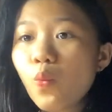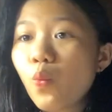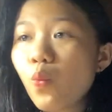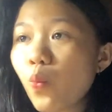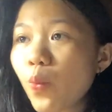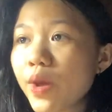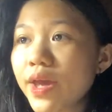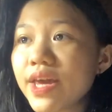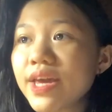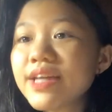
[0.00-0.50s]

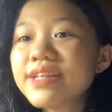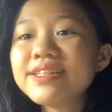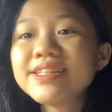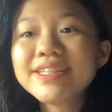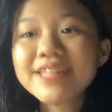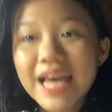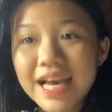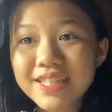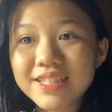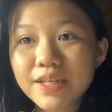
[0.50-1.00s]
we
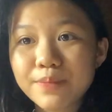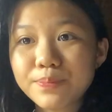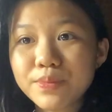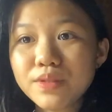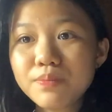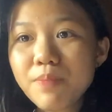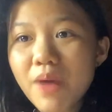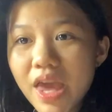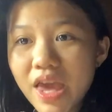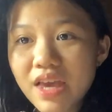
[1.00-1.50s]
takes up
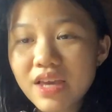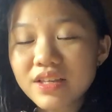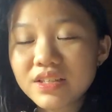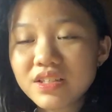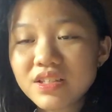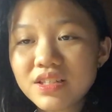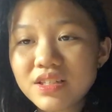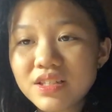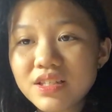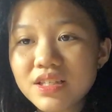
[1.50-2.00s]

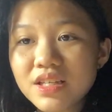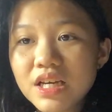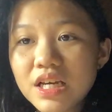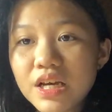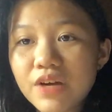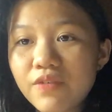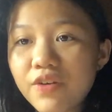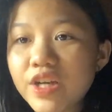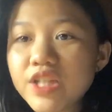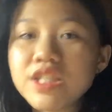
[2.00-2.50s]
space.
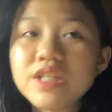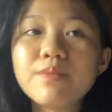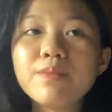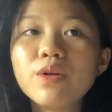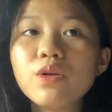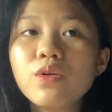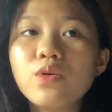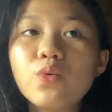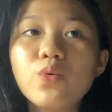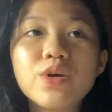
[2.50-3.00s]
For
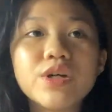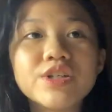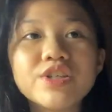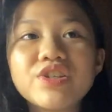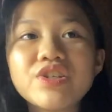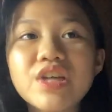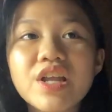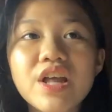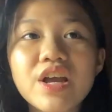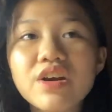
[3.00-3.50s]
example, we're
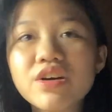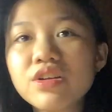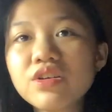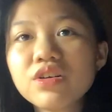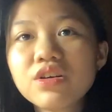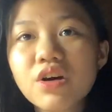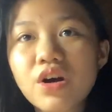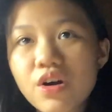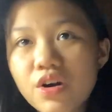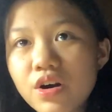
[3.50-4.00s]
sitting on a
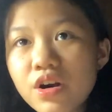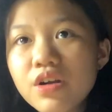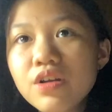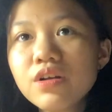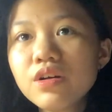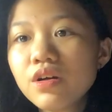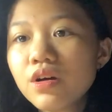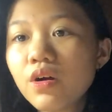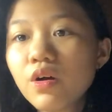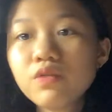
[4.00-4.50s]
car,
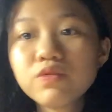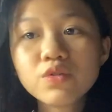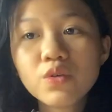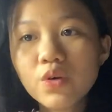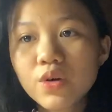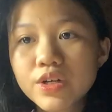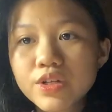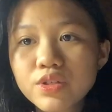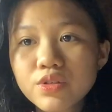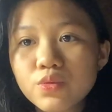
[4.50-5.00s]
of
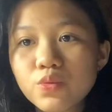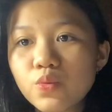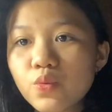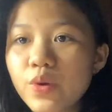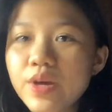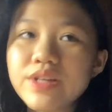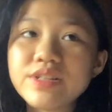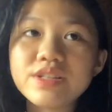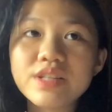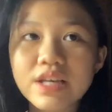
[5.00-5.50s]
course,
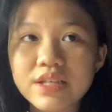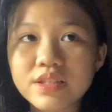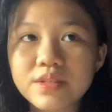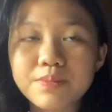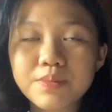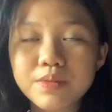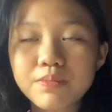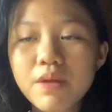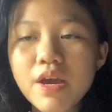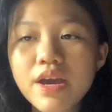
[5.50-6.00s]
we takes up
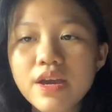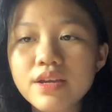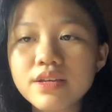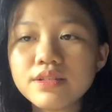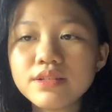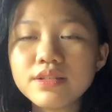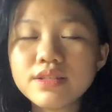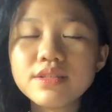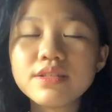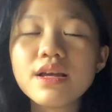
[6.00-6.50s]

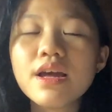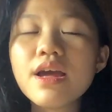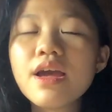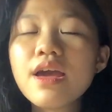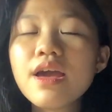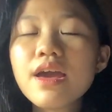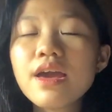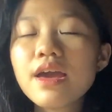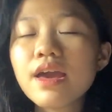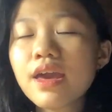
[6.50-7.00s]
space.
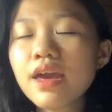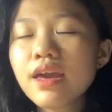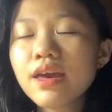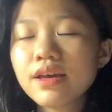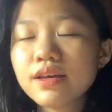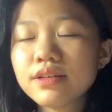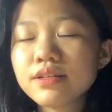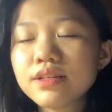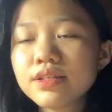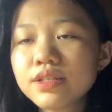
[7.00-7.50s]

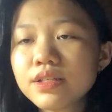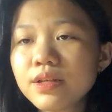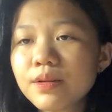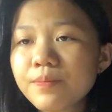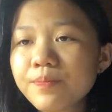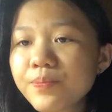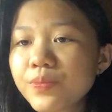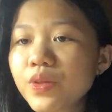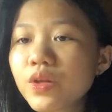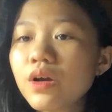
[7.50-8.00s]
And
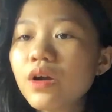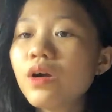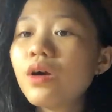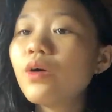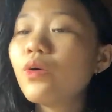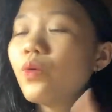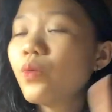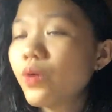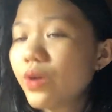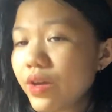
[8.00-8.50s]

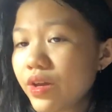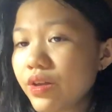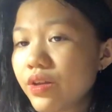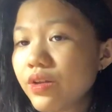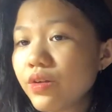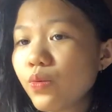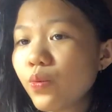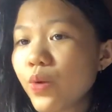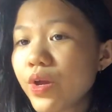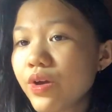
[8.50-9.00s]

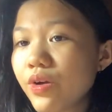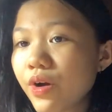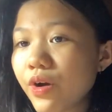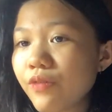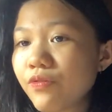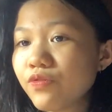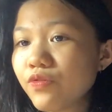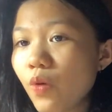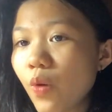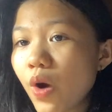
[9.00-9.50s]
we are
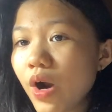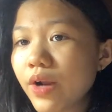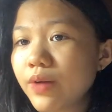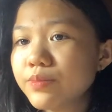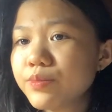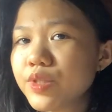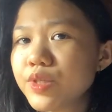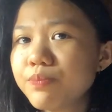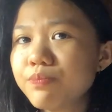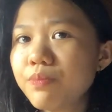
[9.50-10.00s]

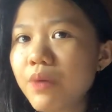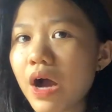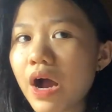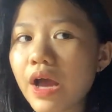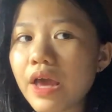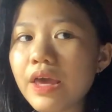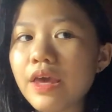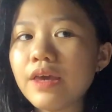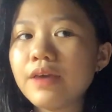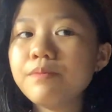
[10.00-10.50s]
formed
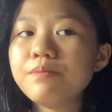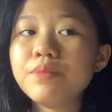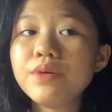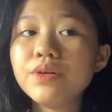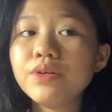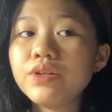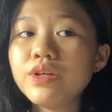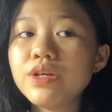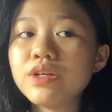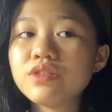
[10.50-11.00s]
by
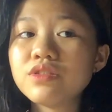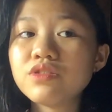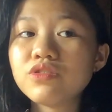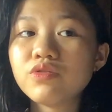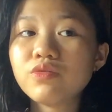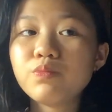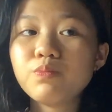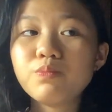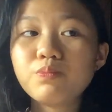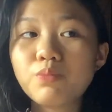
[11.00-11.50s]
billions
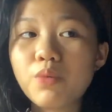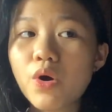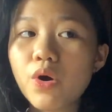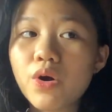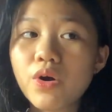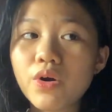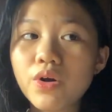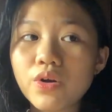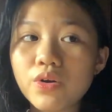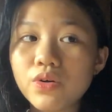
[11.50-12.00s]
of
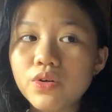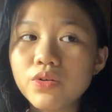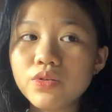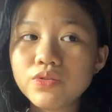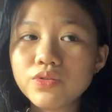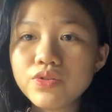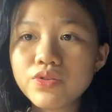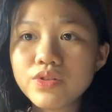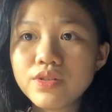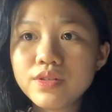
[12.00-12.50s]

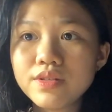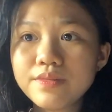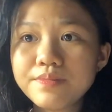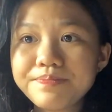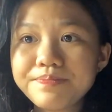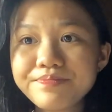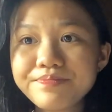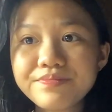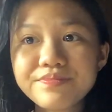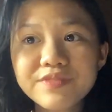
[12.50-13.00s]
particles.
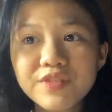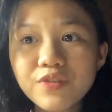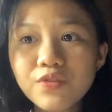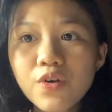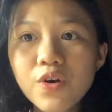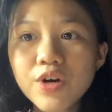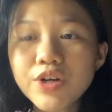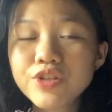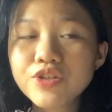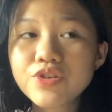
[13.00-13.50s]
Of
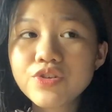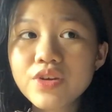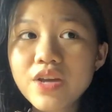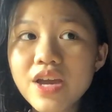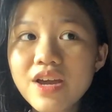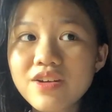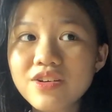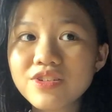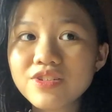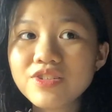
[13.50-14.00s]
course, you
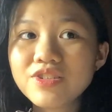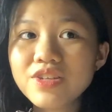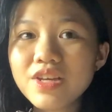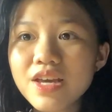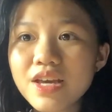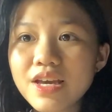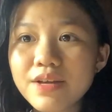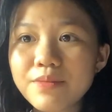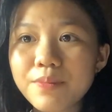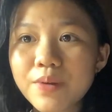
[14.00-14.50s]
cannot
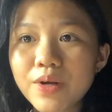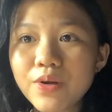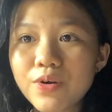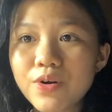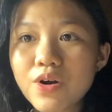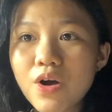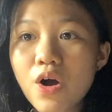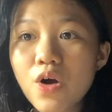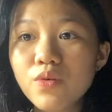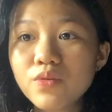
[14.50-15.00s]
see it by
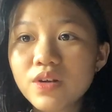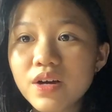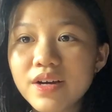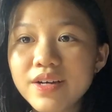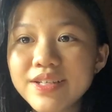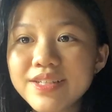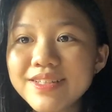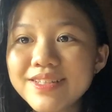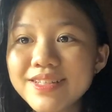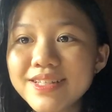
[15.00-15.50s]
your own
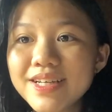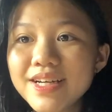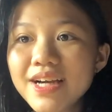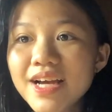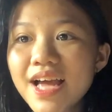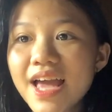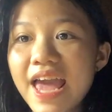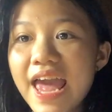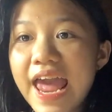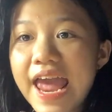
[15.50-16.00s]
eyes.
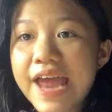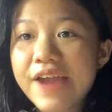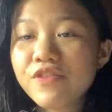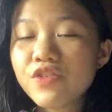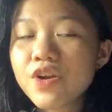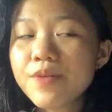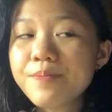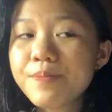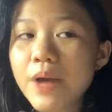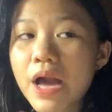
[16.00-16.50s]

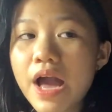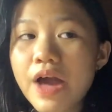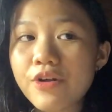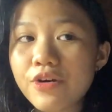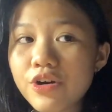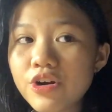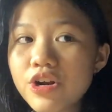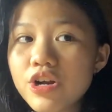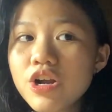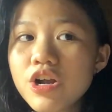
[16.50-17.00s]
Every
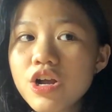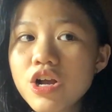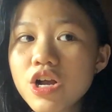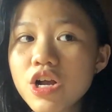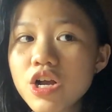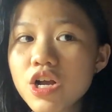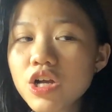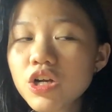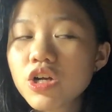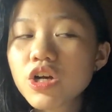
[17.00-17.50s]
matter
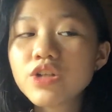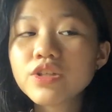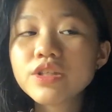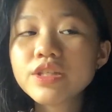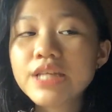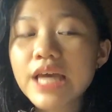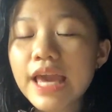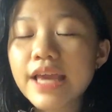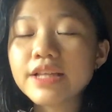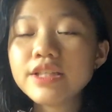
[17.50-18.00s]

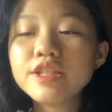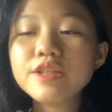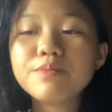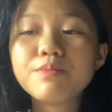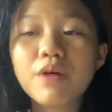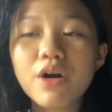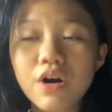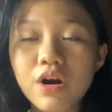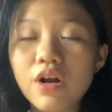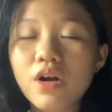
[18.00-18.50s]
contains
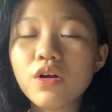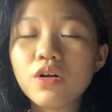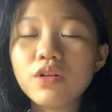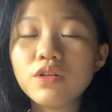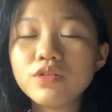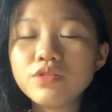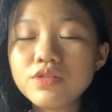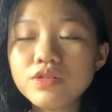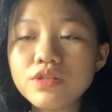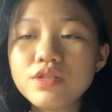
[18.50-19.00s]

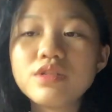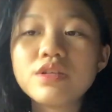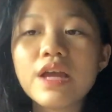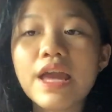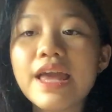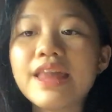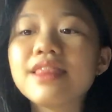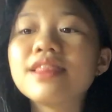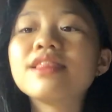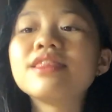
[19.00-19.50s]
particles.
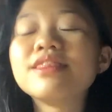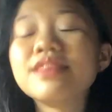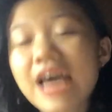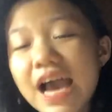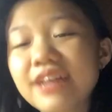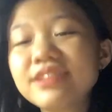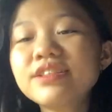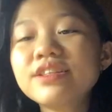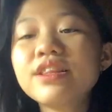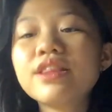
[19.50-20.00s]

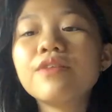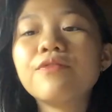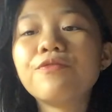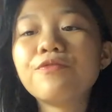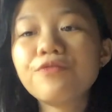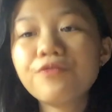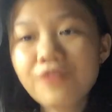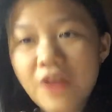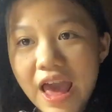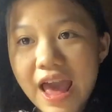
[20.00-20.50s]
That's the
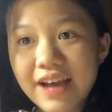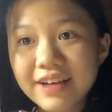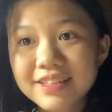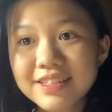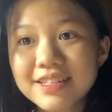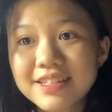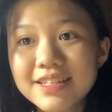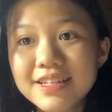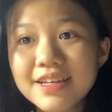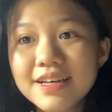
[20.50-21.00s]

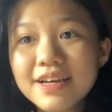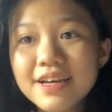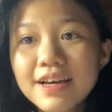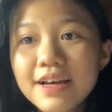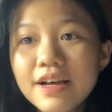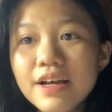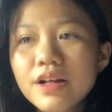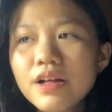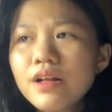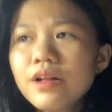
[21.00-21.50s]
fact.
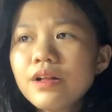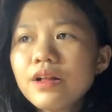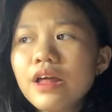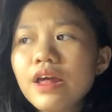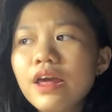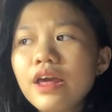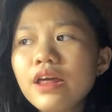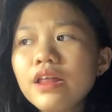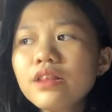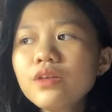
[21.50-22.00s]

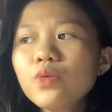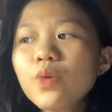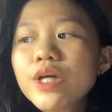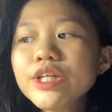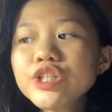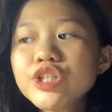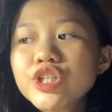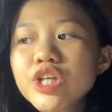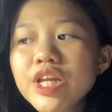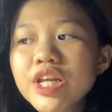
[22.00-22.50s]
And the
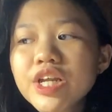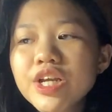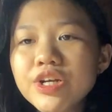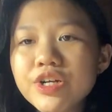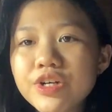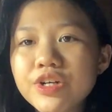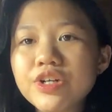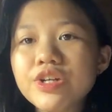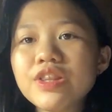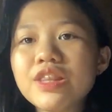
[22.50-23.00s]
question
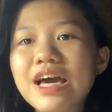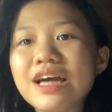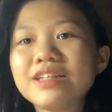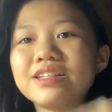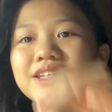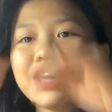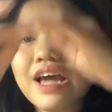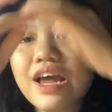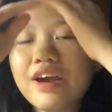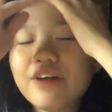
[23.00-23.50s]
here that
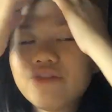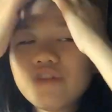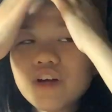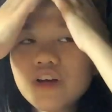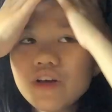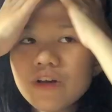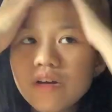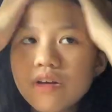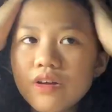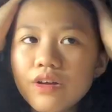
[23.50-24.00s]

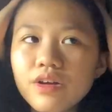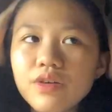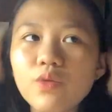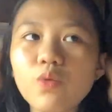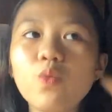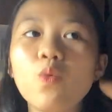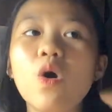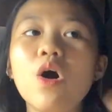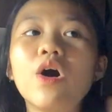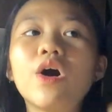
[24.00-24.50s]

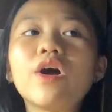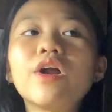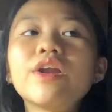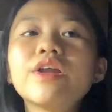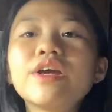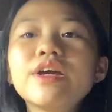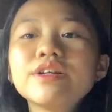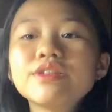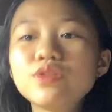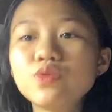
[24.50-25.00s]
everyone is